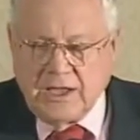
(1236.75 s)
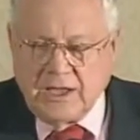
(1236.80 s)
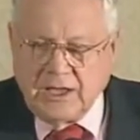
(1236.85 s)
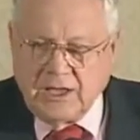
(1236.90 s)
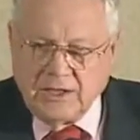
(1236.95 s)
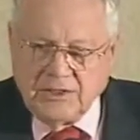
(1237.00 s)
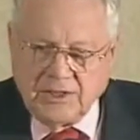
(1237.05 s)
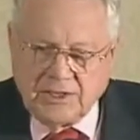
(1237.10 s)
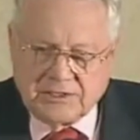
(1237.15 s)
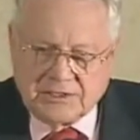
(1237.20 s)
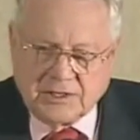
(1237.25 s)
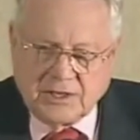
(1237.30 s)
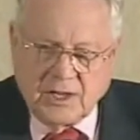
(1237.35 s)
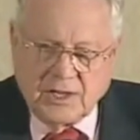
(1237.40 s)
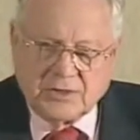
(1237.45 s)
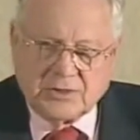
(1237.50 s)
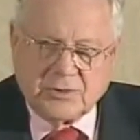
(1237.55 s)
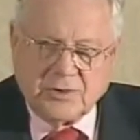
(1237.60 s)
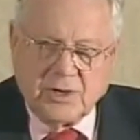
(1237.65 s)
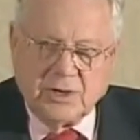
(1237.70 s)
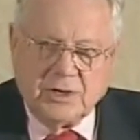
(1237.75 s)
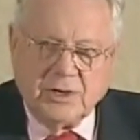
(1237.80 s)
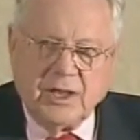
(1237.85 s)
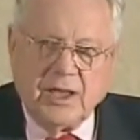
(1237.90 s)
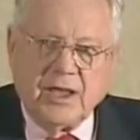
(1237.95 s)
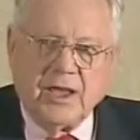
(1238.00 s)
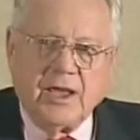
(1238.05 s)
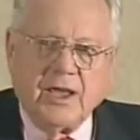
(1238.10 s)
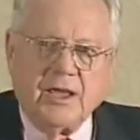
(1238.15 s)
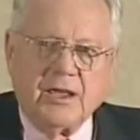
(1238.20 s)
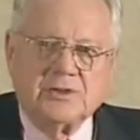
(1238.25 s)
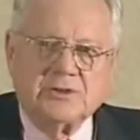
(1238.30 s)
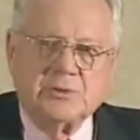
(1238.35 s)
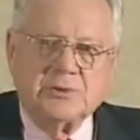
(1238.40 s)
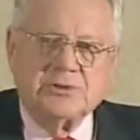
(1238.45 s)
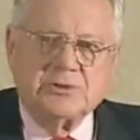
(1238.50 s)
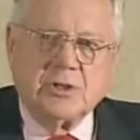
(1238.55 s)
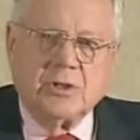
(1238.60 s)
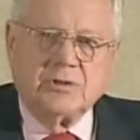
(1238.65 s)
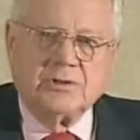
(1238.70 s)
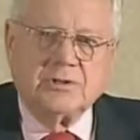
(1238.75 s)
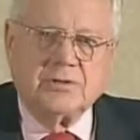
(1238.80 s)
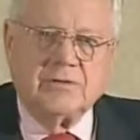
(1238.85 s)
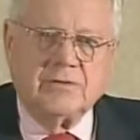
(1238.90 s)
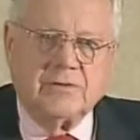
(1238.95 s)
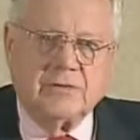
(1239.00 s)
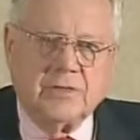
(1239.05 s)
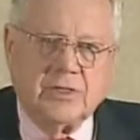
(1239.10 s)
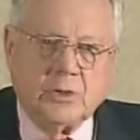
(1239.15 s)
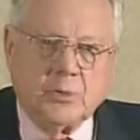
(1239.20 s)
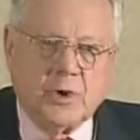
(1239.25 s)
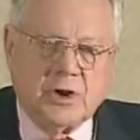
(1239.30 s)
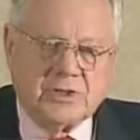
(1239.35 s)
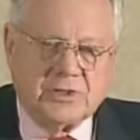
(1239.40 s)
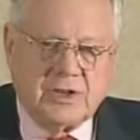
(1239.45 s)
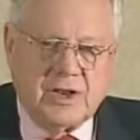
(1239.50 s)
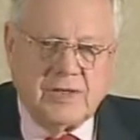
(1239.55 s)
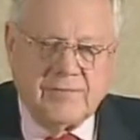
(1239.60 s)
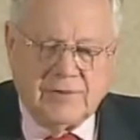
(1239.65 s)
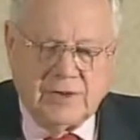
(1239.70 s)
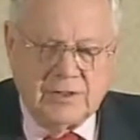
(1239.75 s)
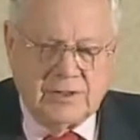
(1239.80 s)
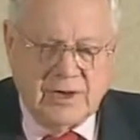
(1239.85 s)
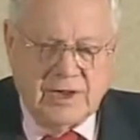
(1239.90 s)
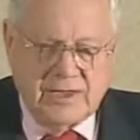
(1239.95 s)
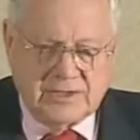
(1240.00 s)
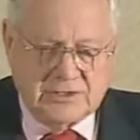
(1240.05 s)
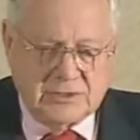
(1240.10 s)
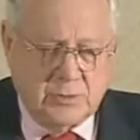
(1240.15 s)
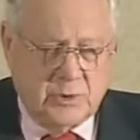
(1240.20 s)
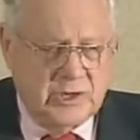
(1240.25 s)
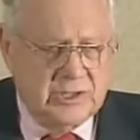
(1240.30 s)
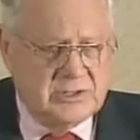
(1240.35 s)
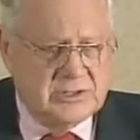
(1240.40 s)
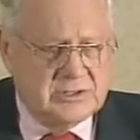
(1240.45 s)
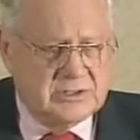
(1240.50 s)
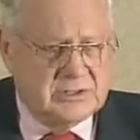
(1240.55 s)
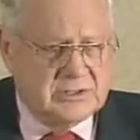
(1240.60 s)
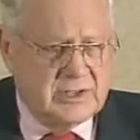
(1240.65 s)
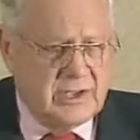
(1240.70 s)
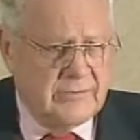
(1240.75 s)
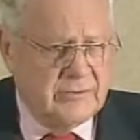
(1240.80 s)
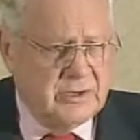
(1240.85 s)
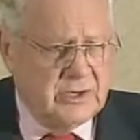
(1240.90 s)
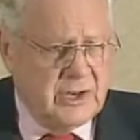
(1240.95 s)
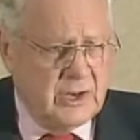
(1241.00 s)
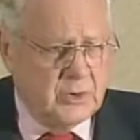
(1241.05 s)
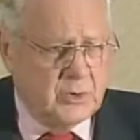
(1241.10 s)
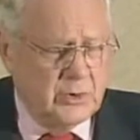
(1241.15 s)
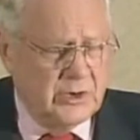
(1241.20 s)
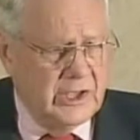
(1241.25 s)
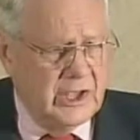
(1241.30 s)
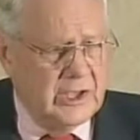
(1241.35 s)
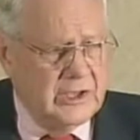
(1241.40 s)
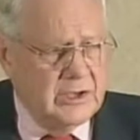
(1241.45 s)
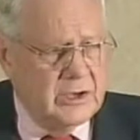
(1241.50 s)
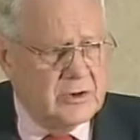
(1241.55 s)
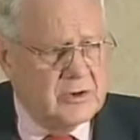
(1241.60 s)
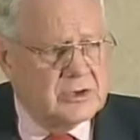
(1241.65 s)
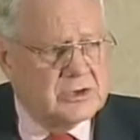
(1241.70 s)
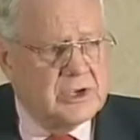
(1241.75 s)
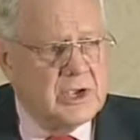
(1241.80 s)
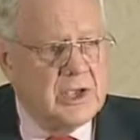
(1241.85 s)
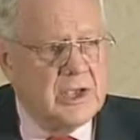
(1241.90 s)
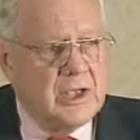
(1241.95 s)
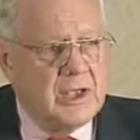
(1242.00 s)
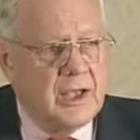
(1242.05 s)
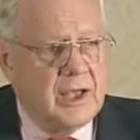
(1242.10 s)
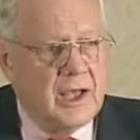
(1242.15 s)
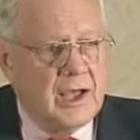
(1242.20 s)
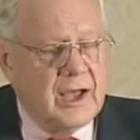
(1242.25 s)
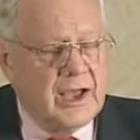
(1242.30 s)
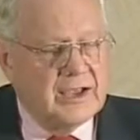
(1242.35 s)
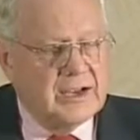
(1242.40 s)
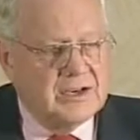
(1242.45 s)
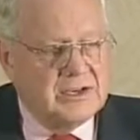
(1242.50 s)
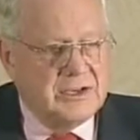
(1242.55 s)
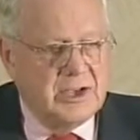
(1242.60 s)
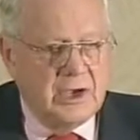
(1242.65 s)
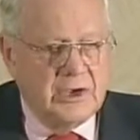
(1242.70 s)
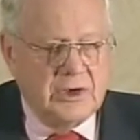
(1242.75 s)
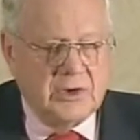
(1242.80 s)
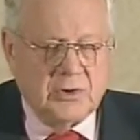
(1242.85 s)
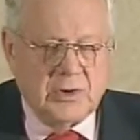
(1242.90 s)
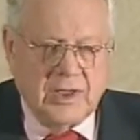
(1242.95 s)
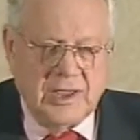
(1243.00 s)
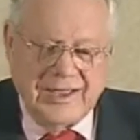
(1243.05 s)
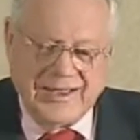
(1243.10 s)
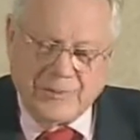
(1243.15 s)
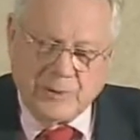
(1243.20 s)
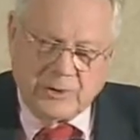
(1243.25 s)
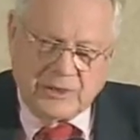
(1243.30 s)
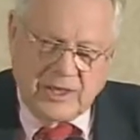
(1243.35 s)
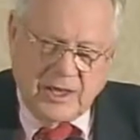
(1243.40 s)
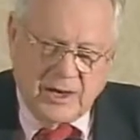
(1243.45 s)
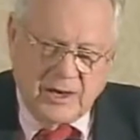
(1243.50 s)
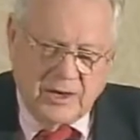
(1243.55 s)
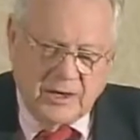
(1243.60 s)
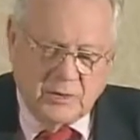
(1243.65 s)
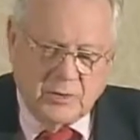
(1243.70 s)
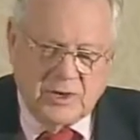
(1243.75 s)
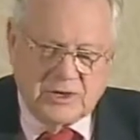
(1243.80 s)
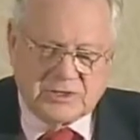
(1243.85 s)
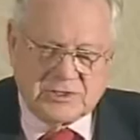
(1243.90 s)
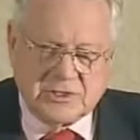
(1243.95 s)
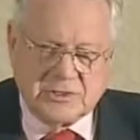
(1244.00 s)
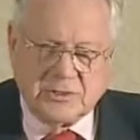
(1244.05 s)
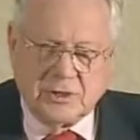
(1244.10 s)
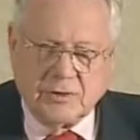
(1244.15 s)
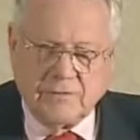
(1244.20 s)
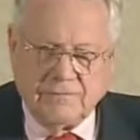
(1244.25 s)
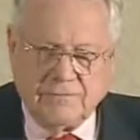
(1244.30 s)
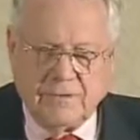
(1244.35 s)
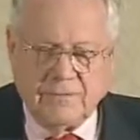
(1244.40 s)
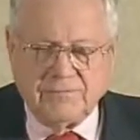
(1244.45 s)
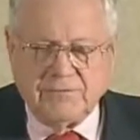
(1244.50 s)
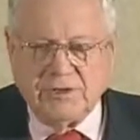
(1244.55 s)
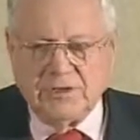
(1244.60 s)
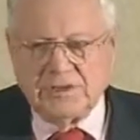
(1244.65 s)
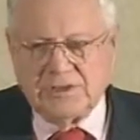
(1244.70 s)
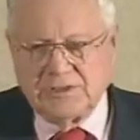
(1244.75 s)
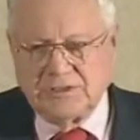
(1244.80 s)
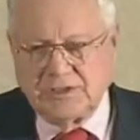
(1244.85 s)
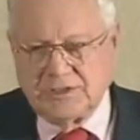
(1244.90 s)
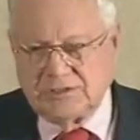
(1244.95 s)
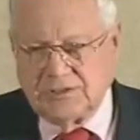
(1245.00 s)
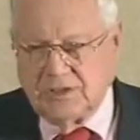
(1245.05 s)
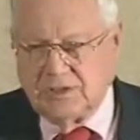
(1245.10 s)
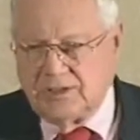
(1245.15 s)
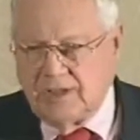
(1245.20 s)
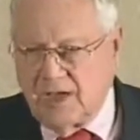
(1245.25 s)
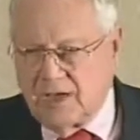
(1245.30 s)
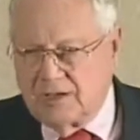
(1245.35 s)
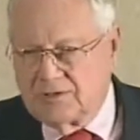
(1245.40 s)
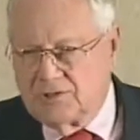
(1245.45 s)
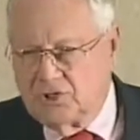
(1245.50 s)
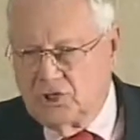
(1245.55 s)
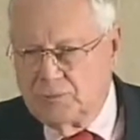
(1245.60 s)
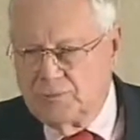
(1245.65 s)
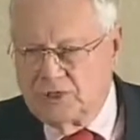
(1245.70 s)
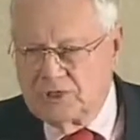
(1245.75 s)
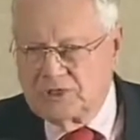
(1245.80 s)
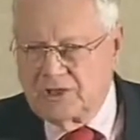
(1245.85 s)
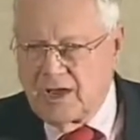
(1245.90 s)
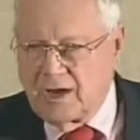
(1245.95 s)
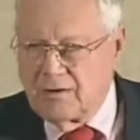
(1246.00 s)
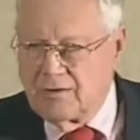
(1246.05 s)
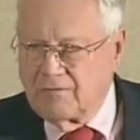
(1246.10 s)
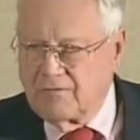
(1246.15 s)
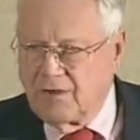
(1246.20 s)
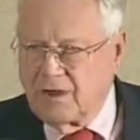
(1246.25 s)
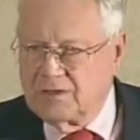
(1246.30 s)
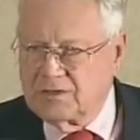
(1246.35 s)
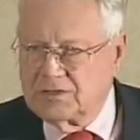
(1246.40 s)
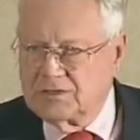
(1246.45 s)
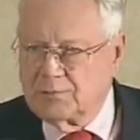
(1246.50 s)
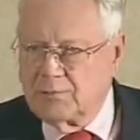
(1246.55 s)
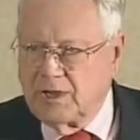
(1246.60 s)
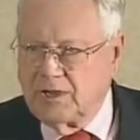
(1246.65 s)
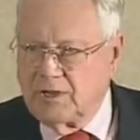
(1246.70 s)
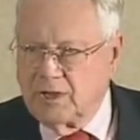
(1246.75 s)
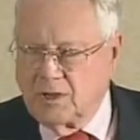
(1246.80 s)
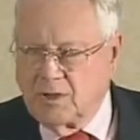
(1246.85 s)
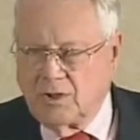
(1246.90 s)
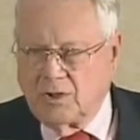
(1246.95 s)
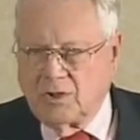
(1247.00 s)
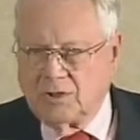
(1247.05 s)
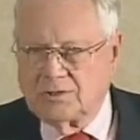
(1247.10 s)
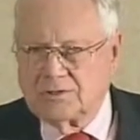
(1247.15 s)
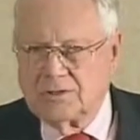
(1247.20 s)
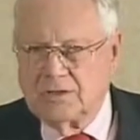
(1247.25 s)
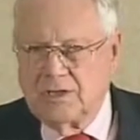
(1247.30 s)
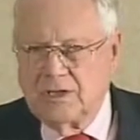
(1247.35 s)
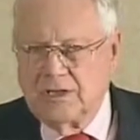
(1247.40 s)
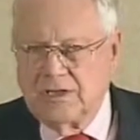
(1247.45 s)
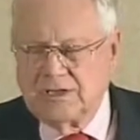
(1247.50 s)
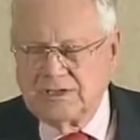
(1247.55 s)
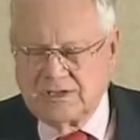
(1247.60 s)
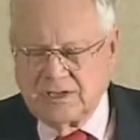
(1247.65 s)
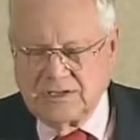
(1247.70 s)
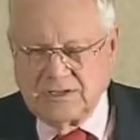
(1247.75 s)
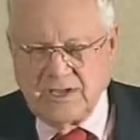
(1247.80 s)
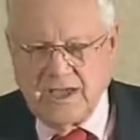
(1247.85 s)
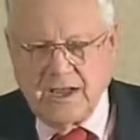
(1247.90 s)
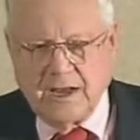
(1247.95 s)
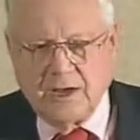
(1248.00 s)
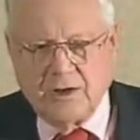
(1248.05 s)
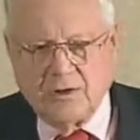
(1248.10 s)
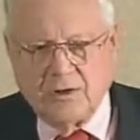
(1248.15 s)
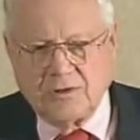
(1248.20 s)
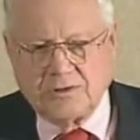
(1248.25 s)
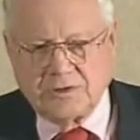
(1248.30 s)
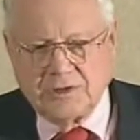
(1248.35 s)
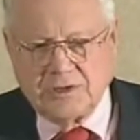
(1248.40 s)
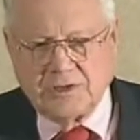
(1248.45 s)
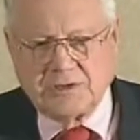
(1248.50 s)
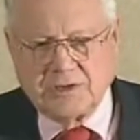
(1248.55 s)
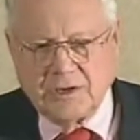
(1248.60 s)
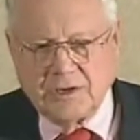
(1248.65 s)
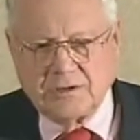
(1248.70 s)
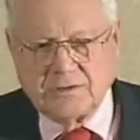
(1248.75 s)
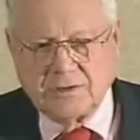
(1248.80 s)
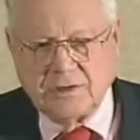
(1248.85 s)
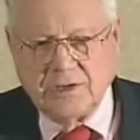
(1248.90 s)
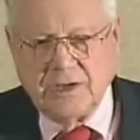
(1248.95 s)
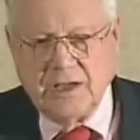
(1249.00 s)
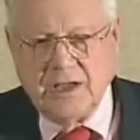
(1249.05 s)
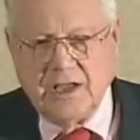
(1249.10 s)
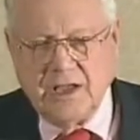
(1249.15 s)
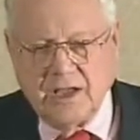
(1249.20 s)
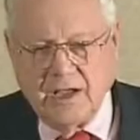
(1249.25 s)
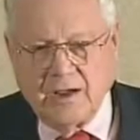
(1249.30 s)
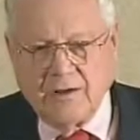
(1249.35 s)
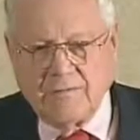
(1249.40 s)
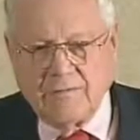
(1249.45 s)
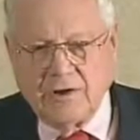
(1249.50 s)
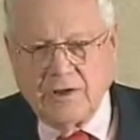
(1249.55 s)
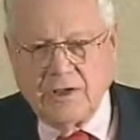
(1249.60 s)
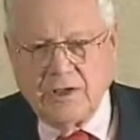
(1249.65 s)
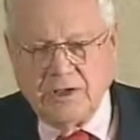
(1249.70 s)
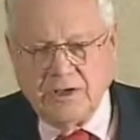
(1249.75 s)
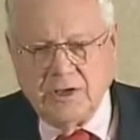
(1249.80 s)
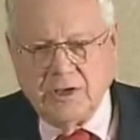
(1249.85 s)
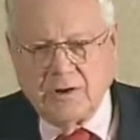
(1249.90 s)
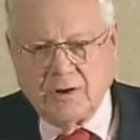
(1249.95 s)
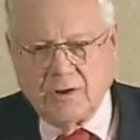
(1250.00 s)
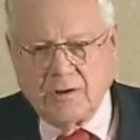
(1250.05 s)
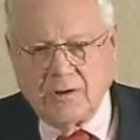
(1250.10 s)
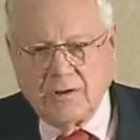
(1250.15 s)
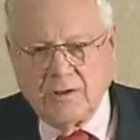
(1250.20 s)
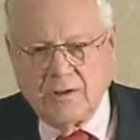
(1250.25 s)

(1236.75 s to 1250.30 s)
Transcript: In this country today, as a result of the work that I've done the last 27, 28 years, I can tell you without any question there are 50 to 60,000 human sacrifices by the cults, satanic cults in this country every year.